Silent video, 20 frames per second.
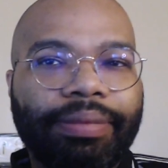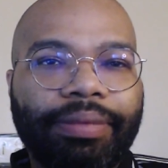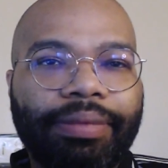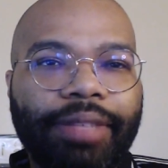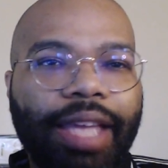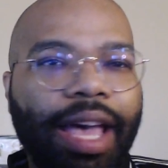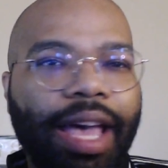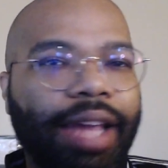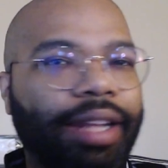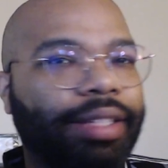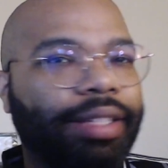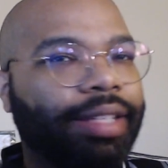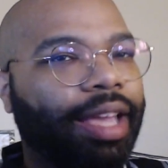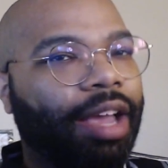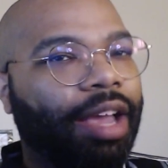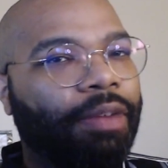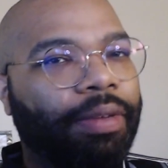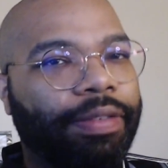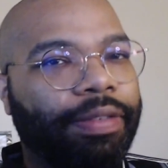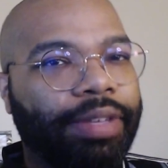out of
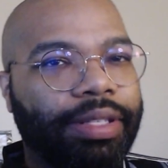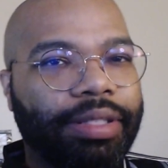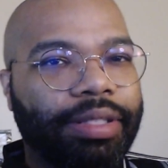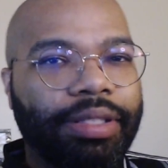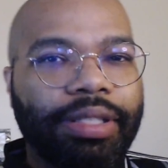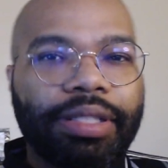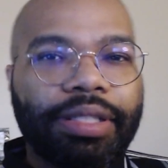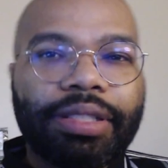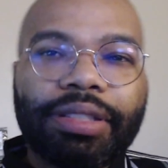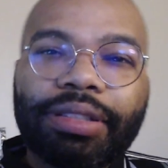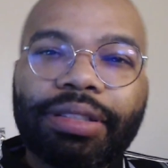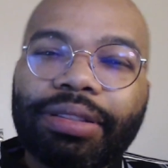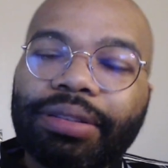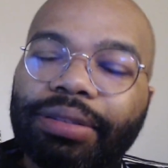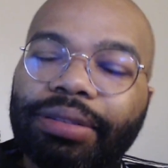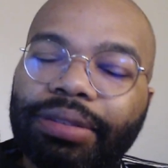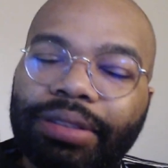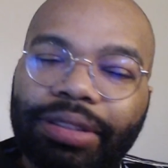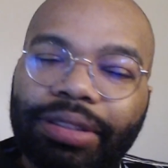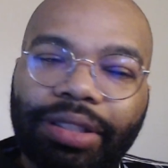town with his
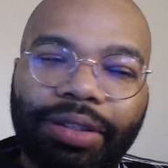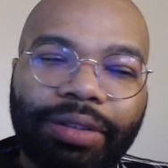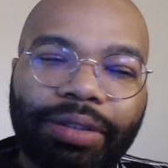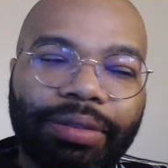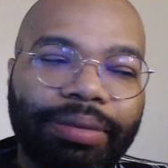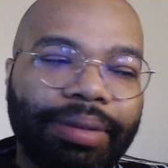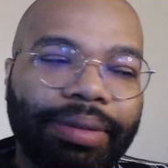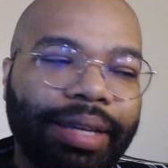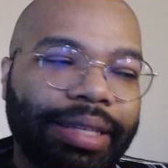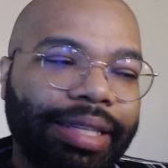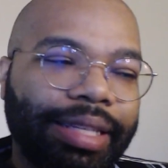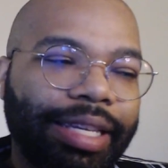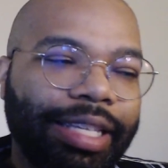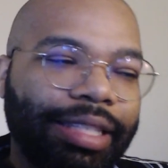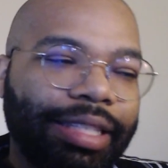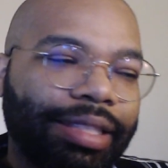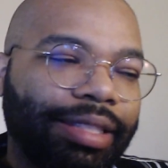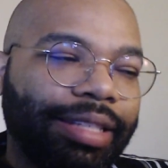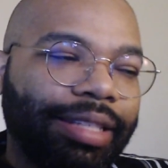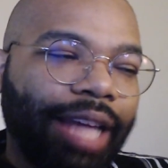girl, so
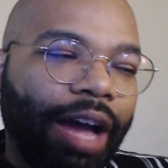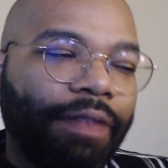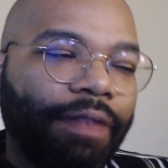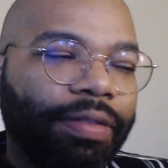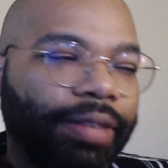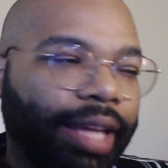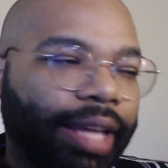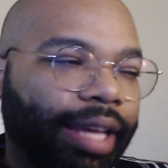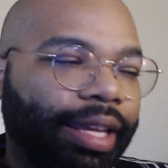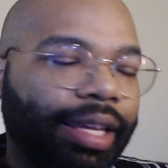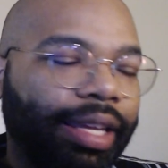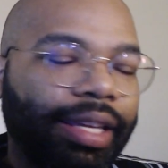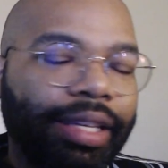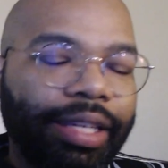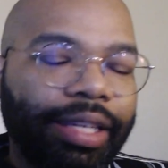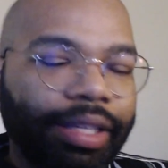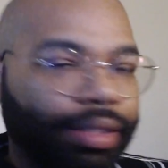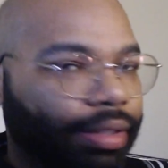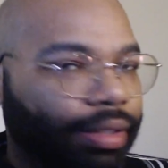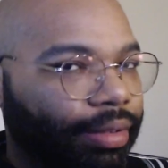it's doubtful that he
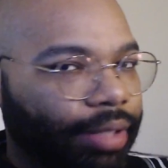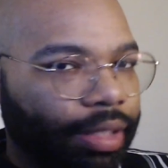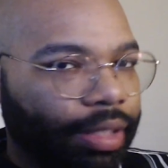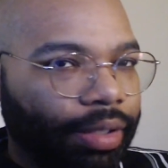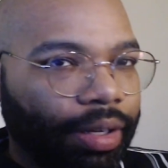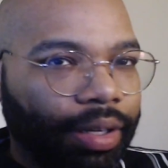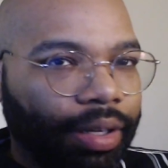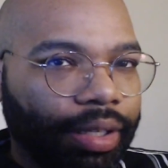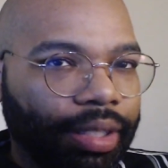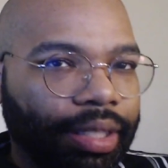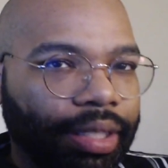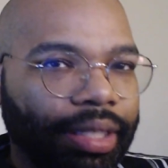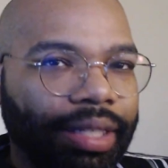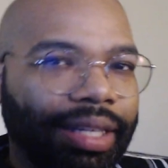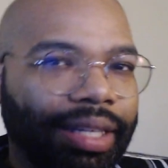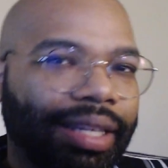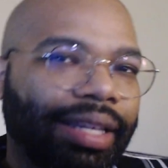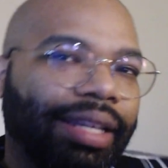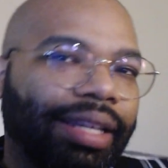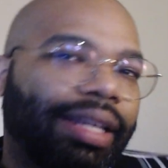killed the dog.
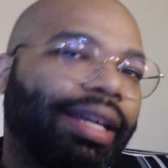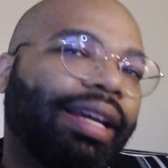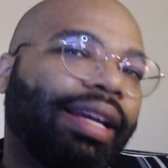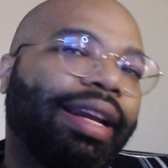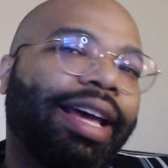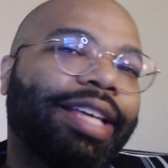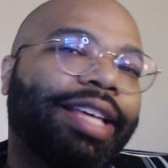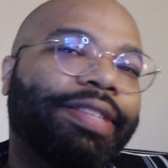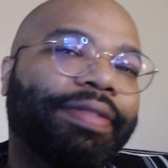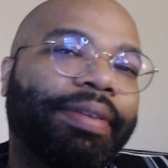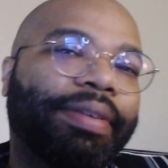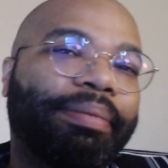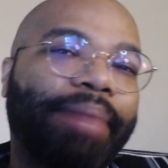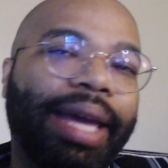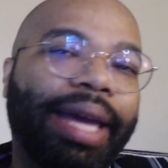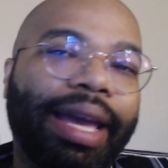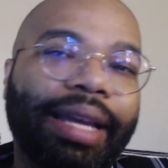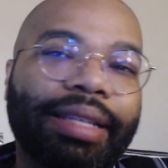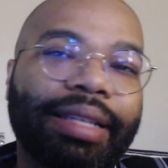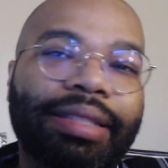And as for
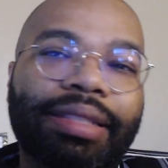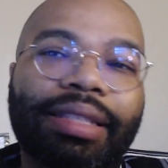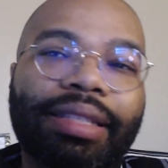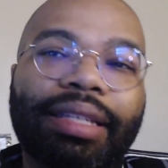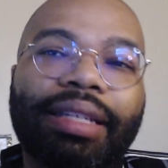Max,